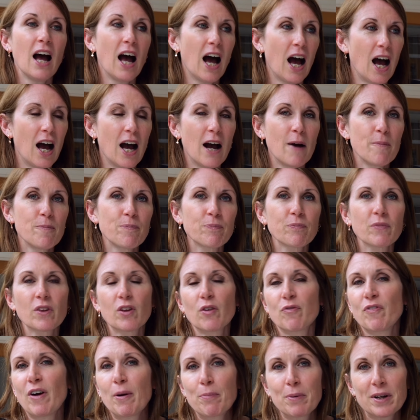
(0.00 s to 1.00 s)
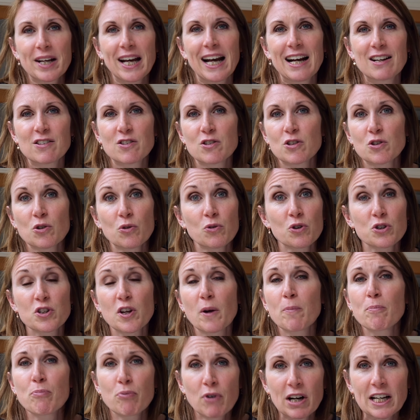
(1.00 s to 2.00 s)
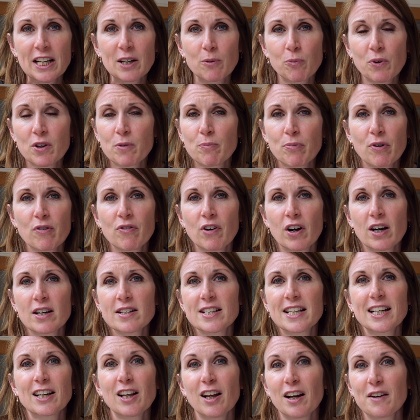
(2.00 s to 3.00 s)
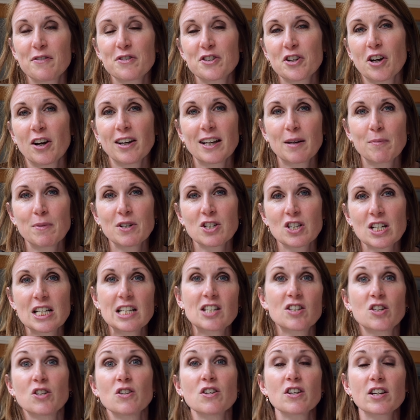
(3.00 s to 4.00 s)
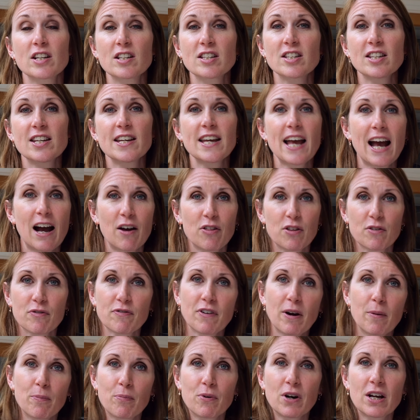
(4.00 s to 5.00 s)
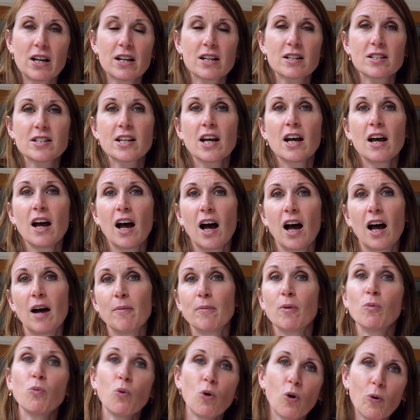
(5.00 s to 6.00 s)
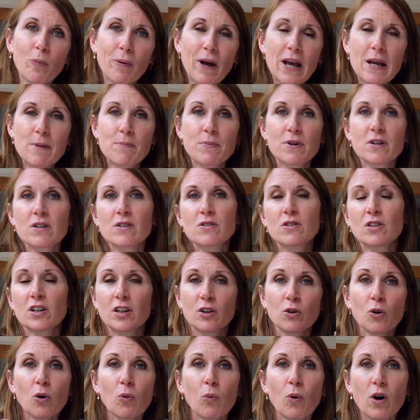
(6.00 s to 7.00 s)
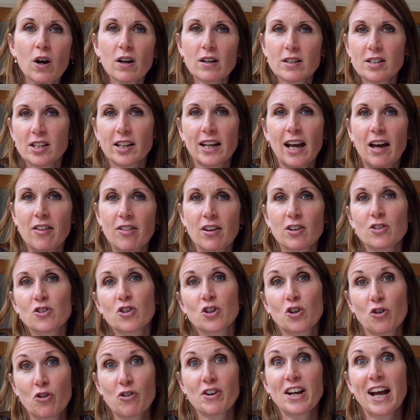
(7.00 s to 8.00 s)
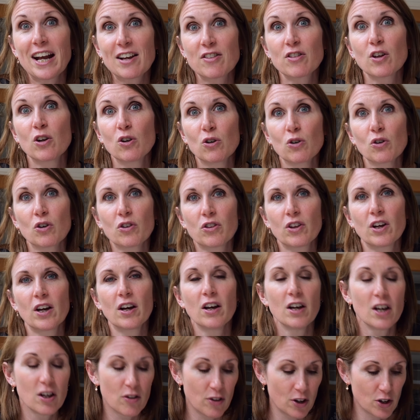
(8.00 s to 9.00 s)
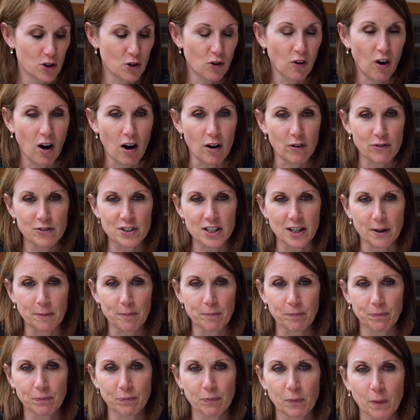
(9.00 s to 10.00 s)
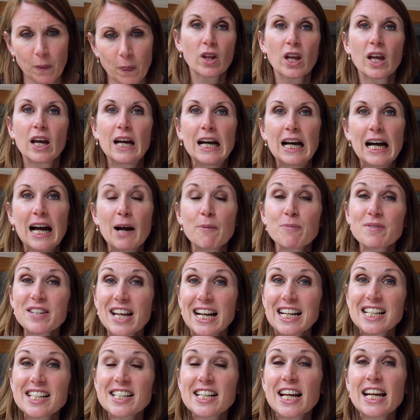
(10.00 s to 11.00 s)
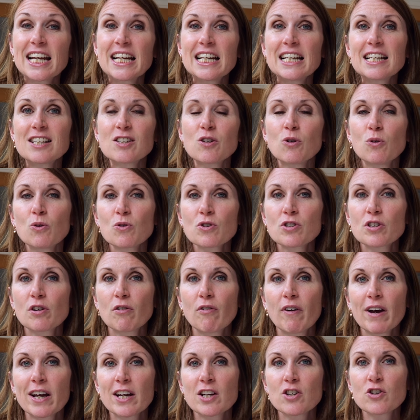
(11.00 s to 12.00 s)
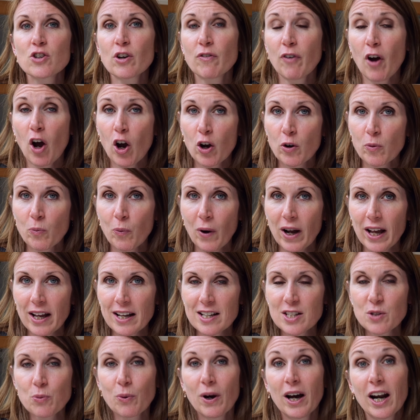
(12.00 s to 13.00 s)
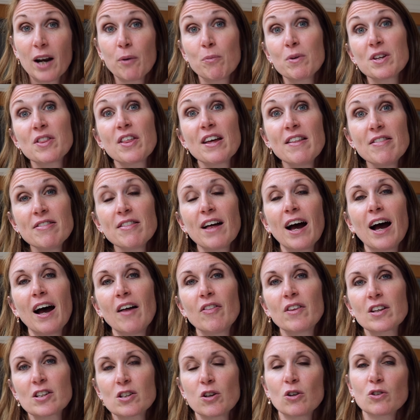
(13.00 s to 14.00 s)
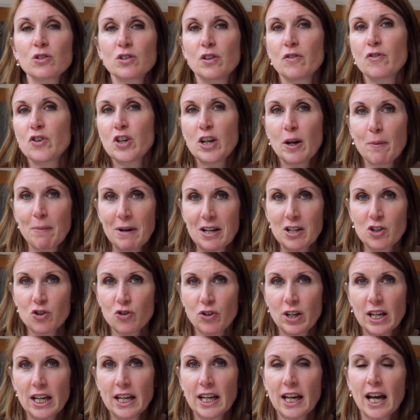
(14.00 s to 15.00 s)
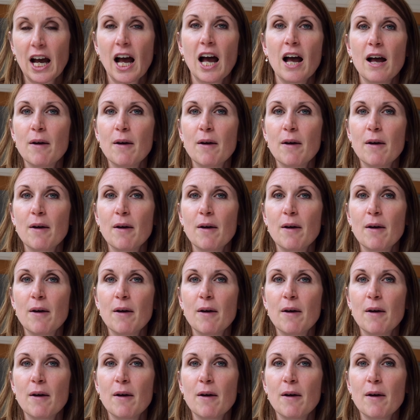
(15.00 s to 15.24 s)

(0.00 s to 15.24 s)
The fabric houses are also brilliant with providing lifestyle images, so you can see how the fabrics and wallpapers can all work together to create the look that you're after. Test Daily's launched a range of homeware as well, and within that there's lots of geometric